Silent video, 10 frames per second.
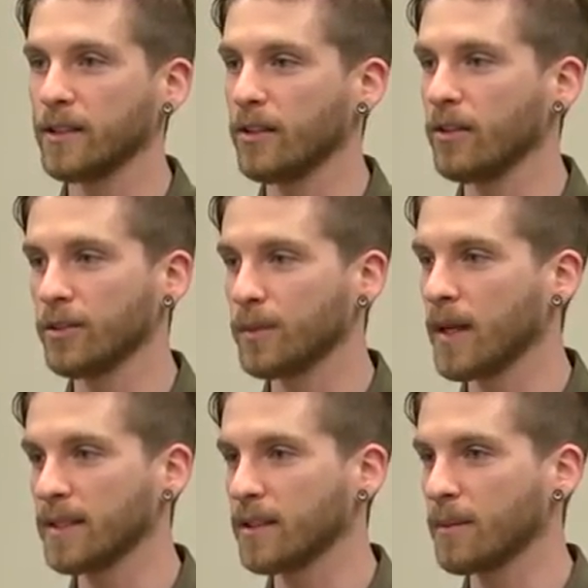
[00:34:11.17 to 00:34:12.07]
you know, those
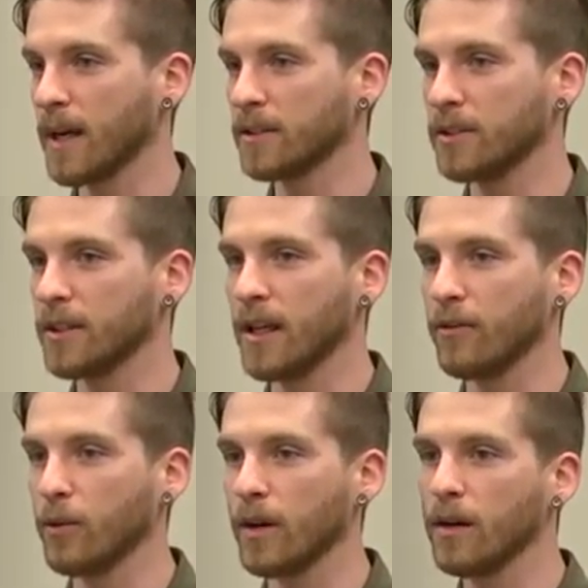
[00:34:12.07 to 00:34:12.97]
plastic bags you see
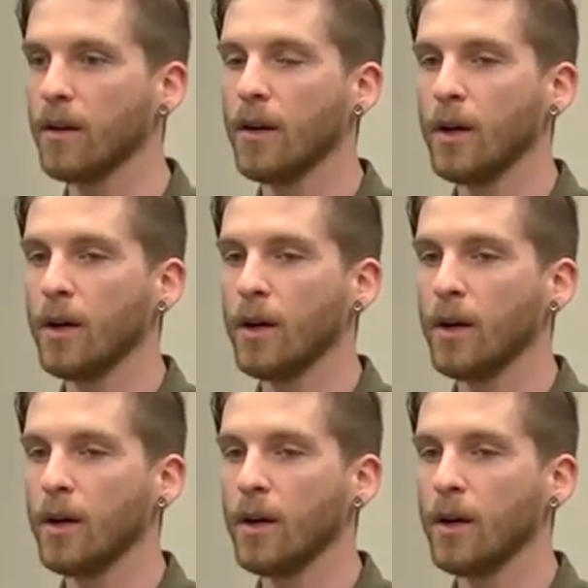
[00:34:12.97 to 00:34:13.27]
everywhere,